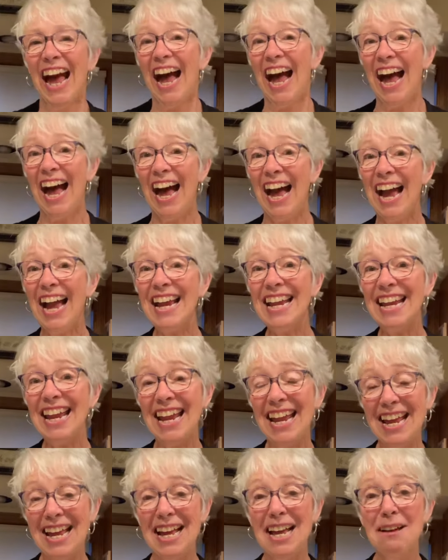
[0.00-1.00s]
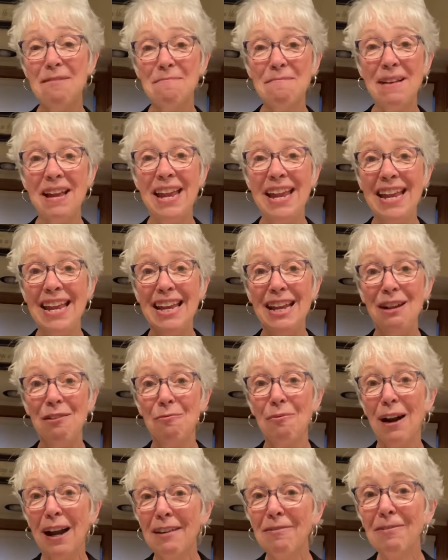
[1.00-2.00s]
I am a
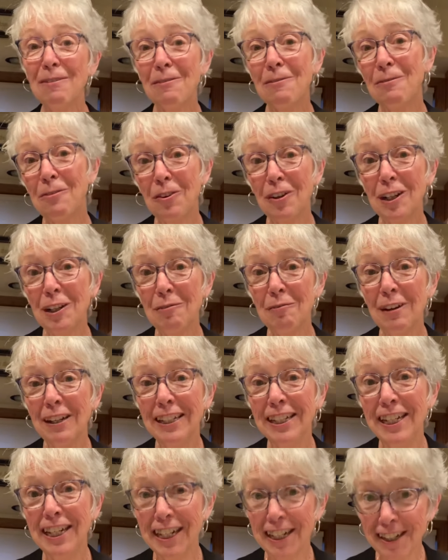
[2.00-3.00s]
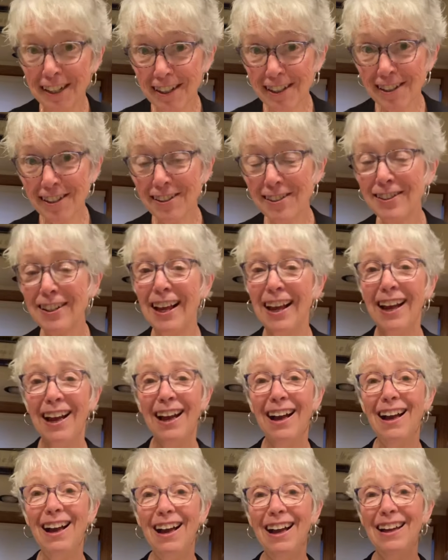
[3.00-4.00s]
wife of 41 years.
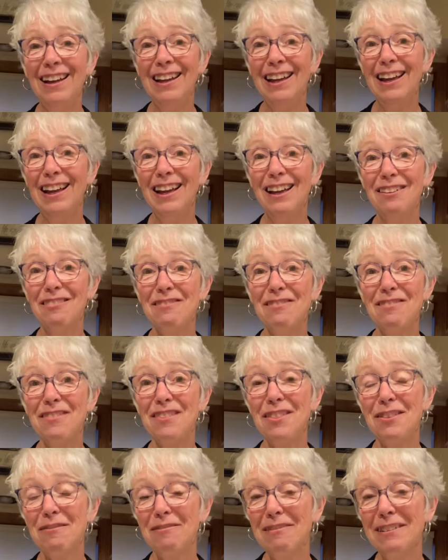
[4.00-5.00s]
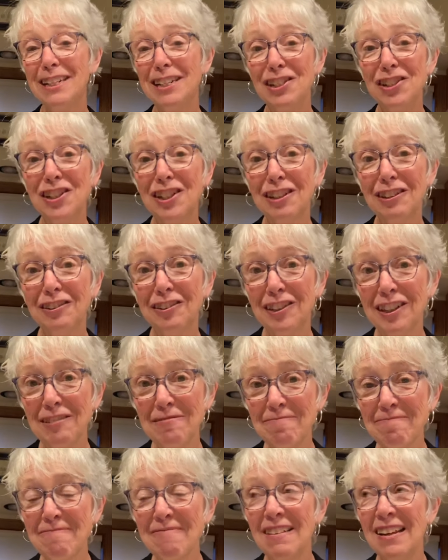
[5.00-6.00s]
I have 3 children.
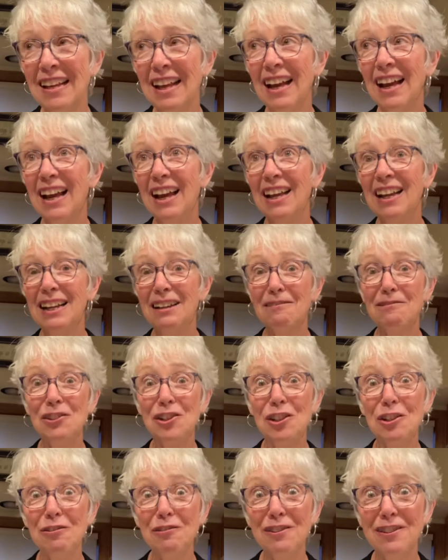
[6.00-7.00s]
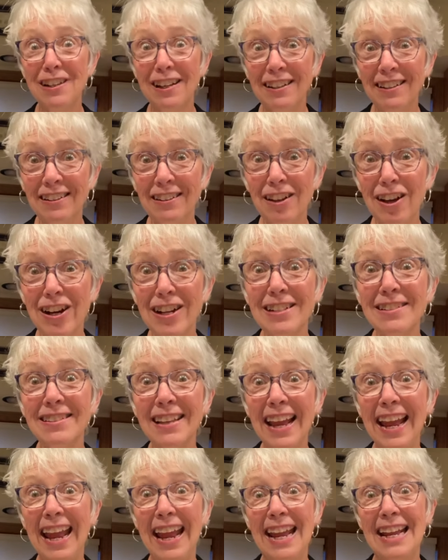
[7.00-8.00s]
I have 2 son-in-laws
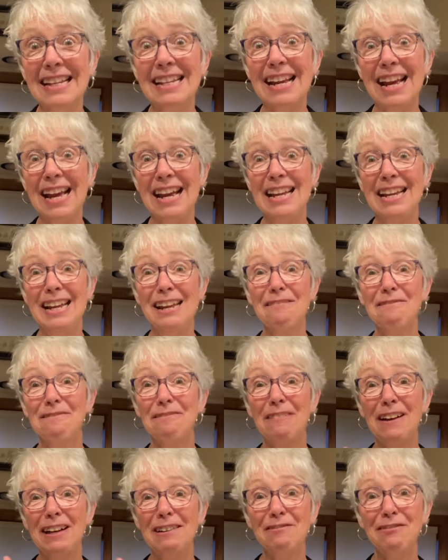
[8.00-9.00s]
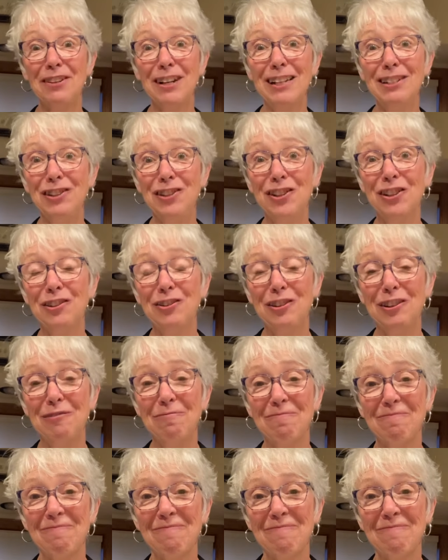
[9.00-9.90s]
and I have 5 grandchildren.